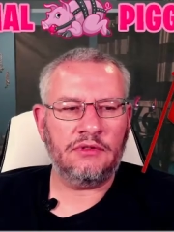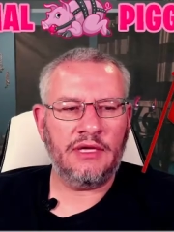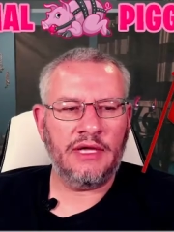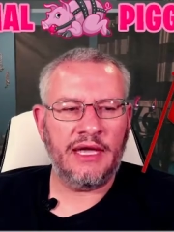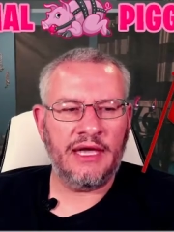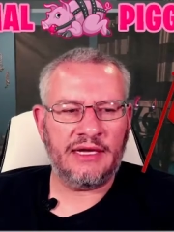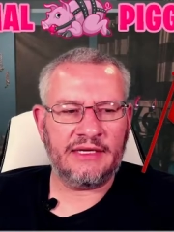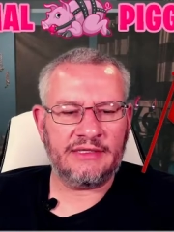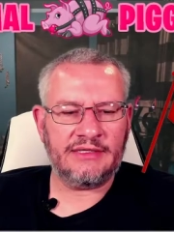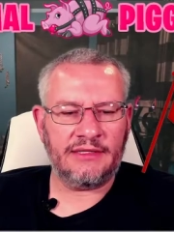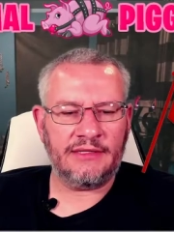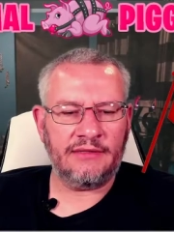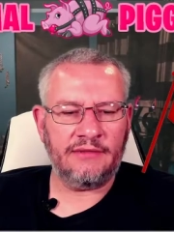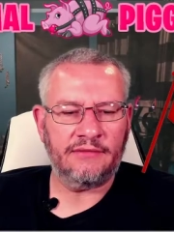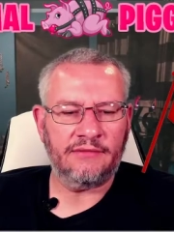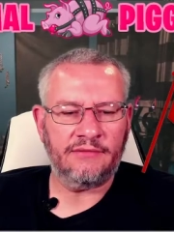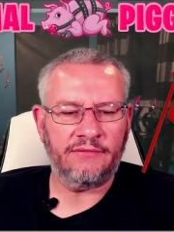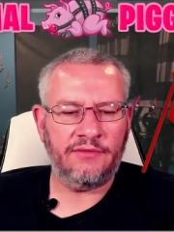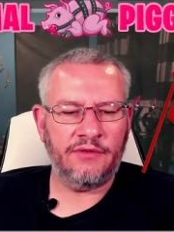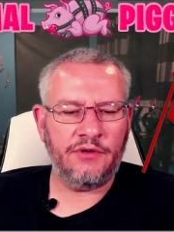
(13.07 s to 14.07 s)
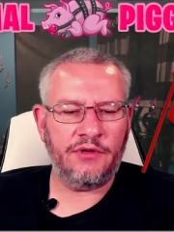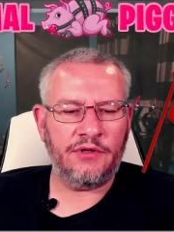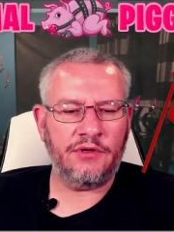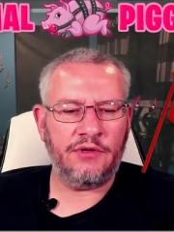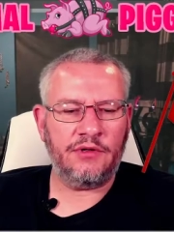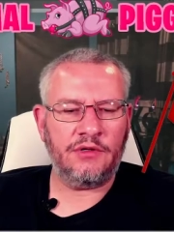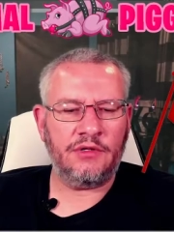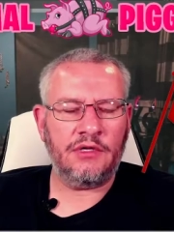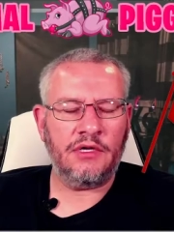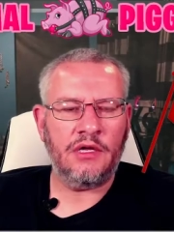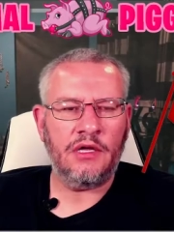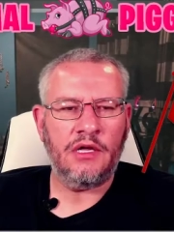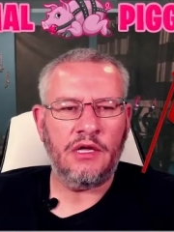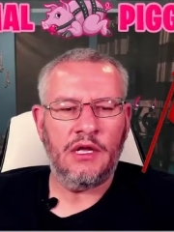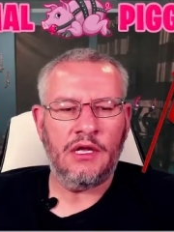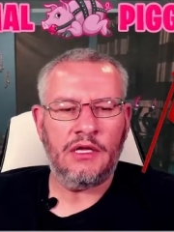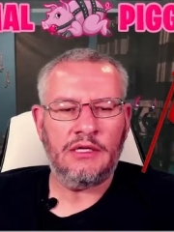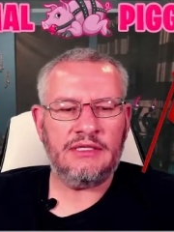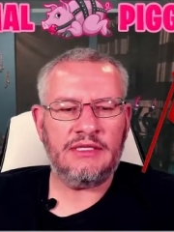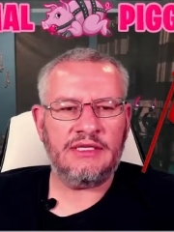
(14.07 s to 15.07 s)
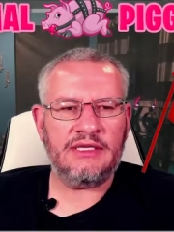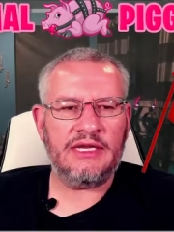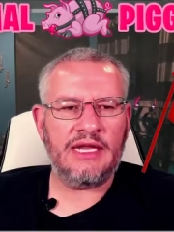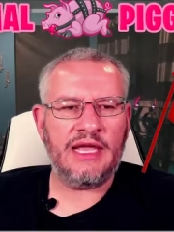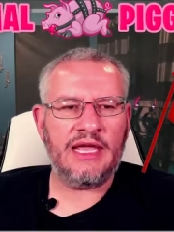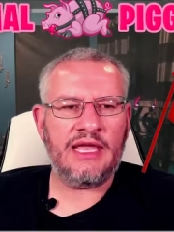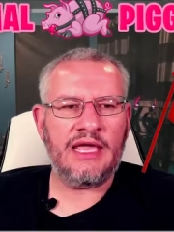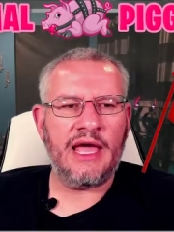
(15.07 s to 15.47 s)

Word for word: Excellent. Very good. Today,